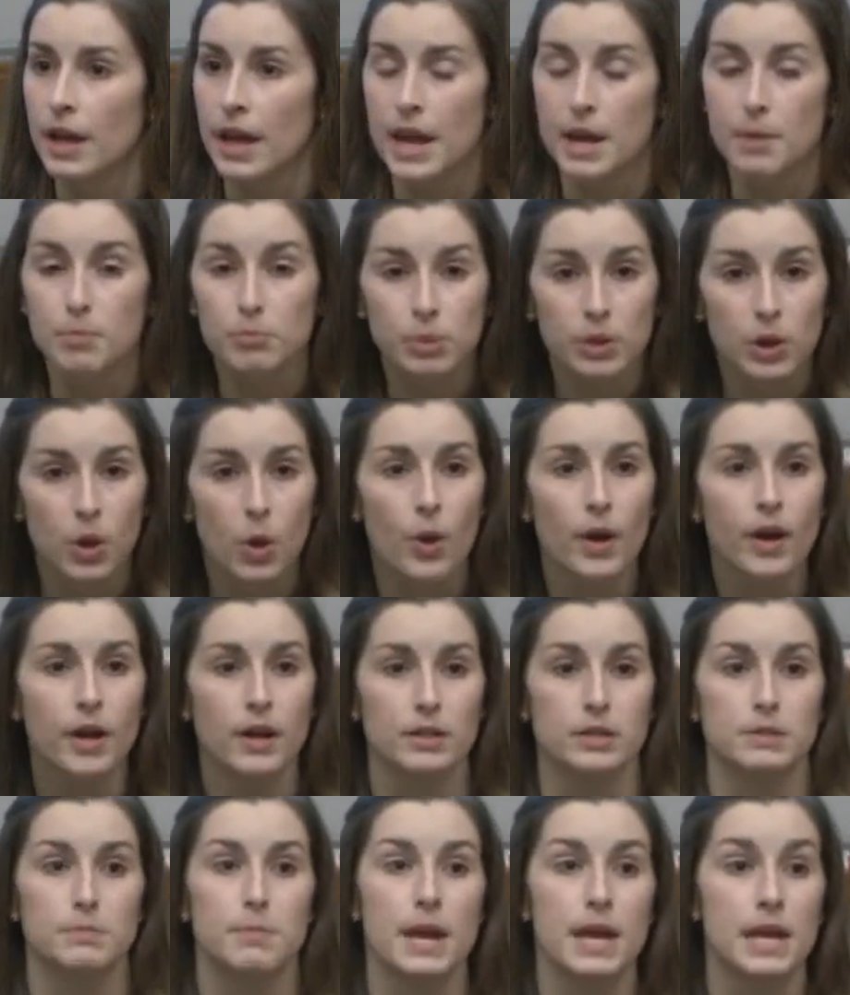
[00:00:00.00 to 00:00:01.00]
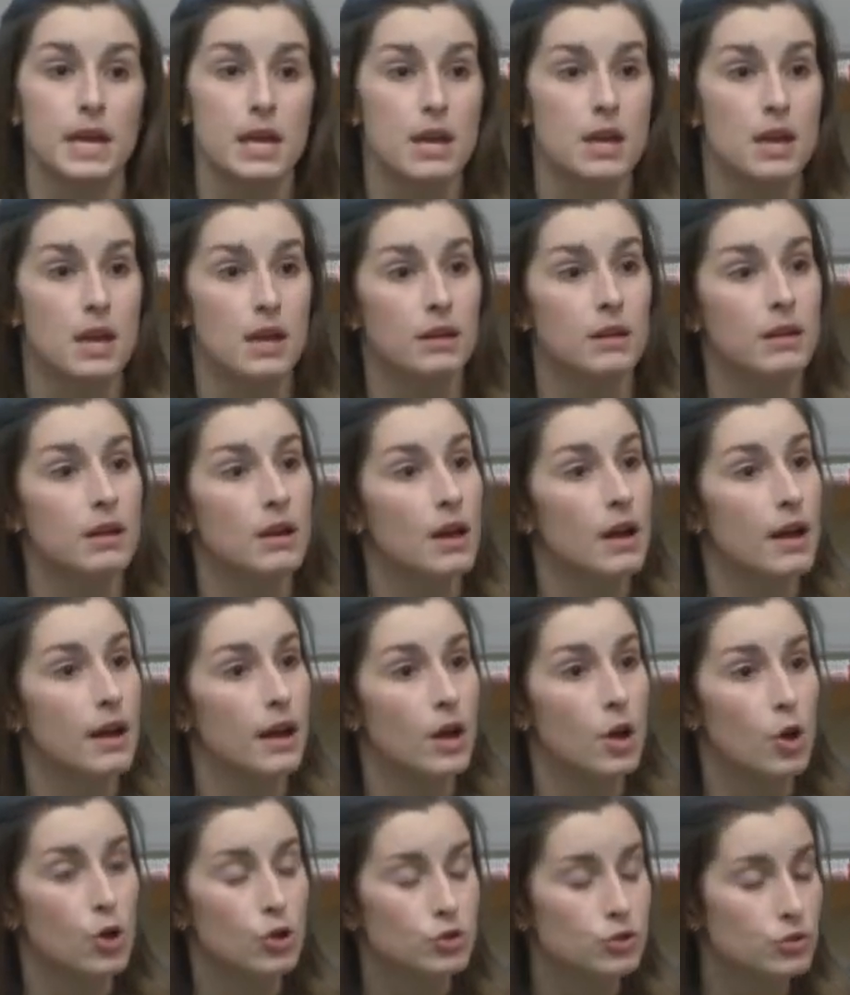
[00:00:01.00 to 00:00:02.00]
employers making it
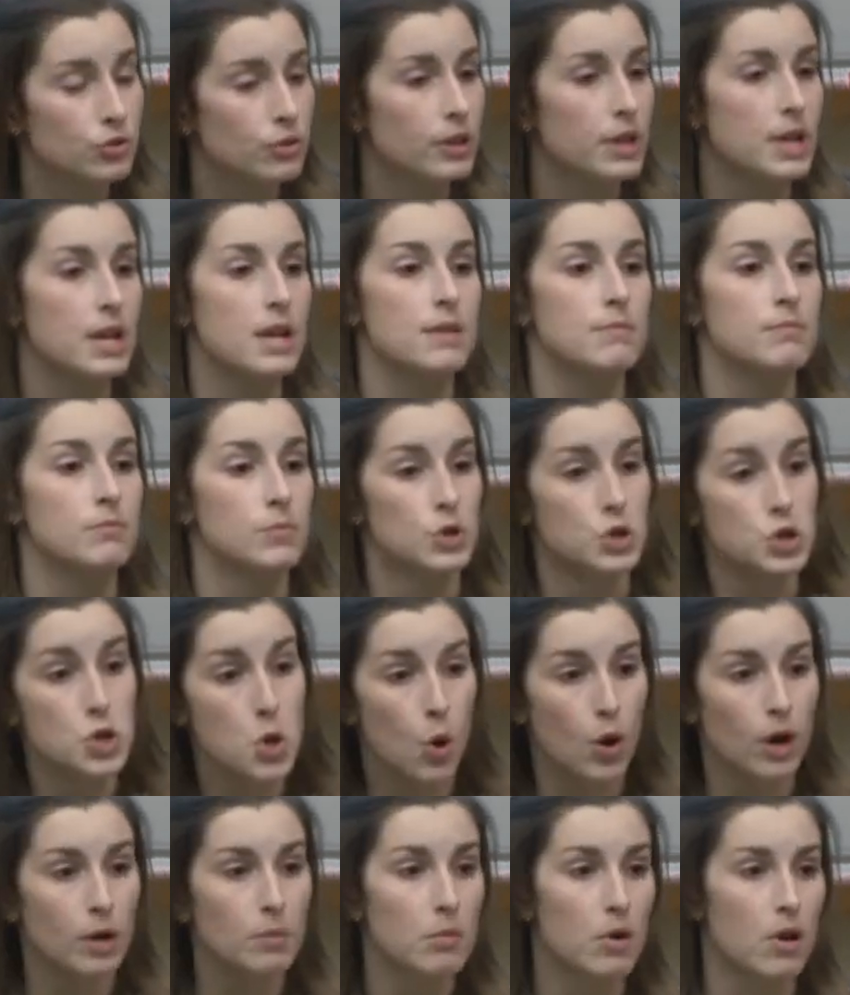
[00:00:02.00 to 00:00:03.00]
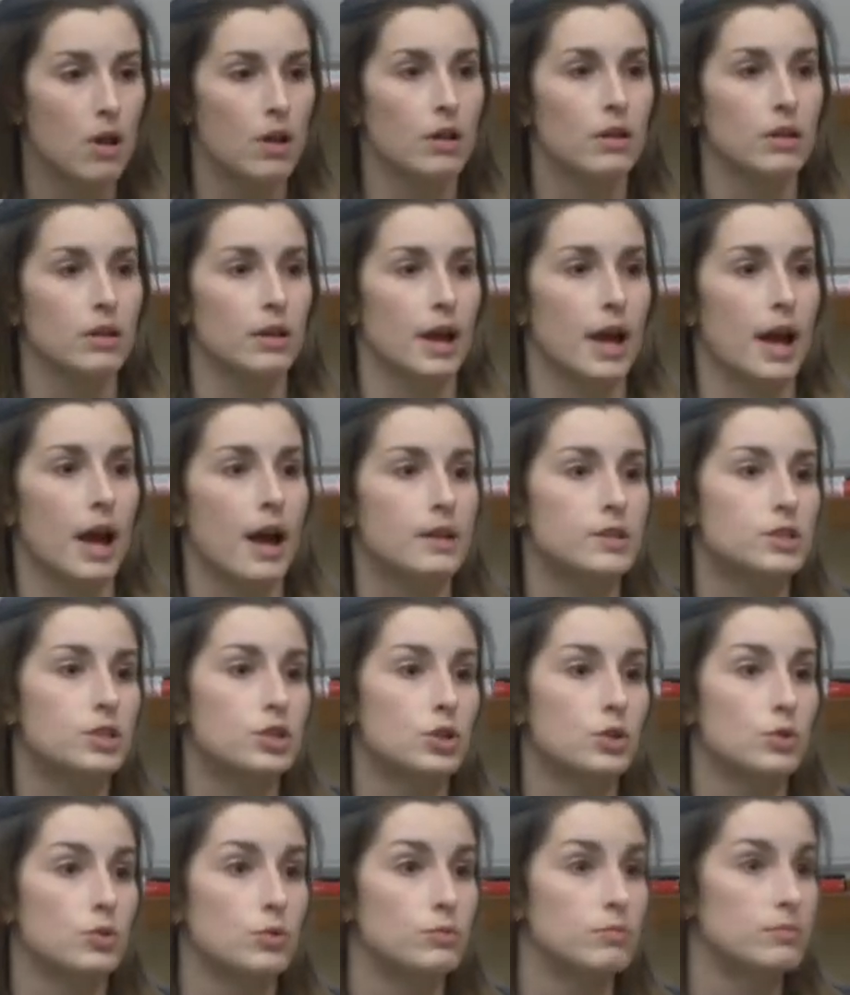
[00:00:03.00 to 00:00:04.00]
culturally normal
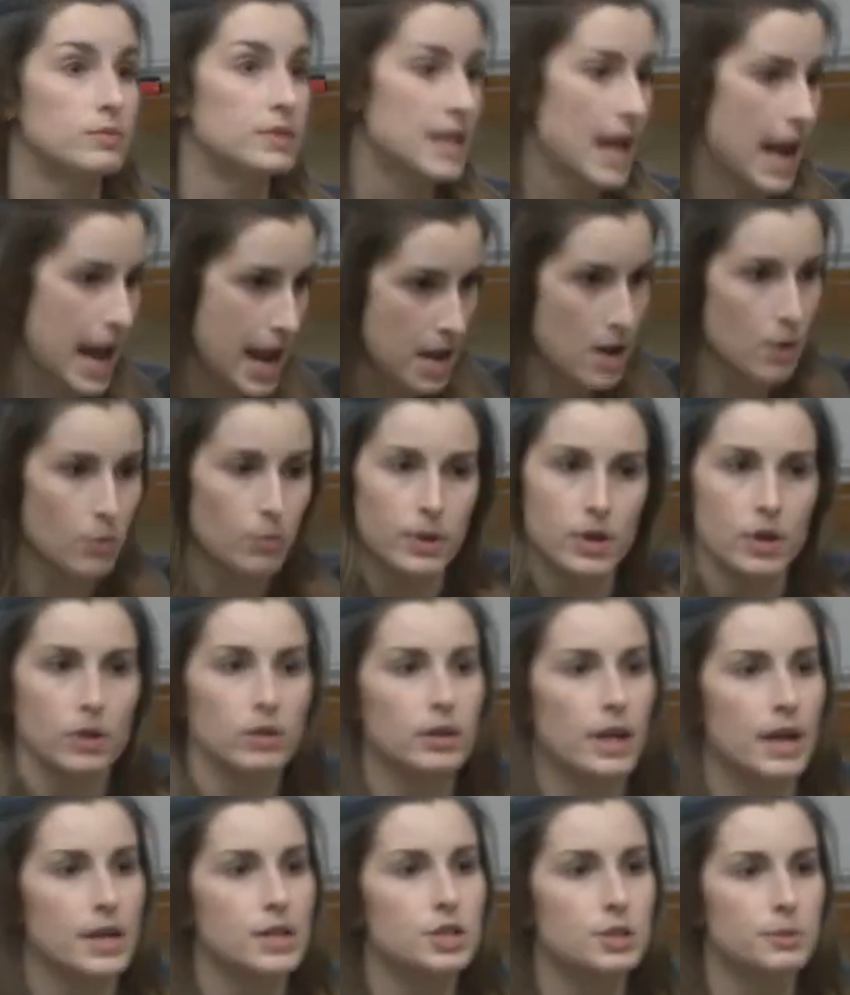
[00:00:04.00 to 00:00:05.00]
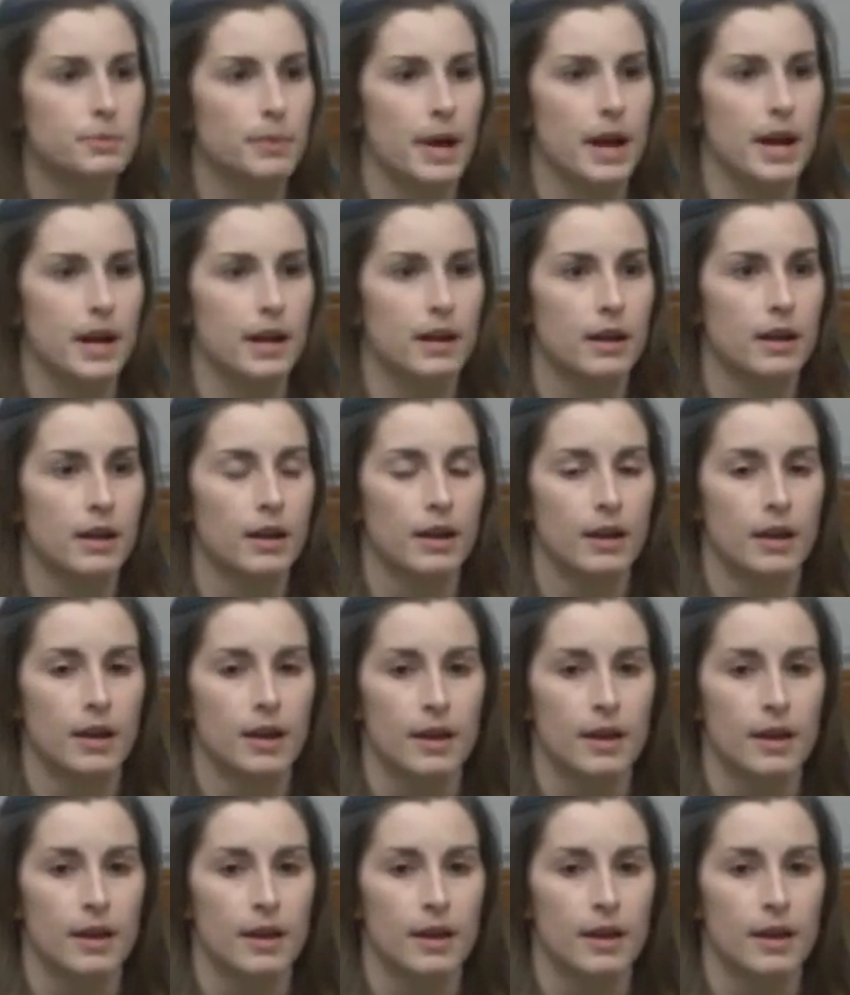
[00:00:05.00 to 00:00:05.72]
to take a real lunch break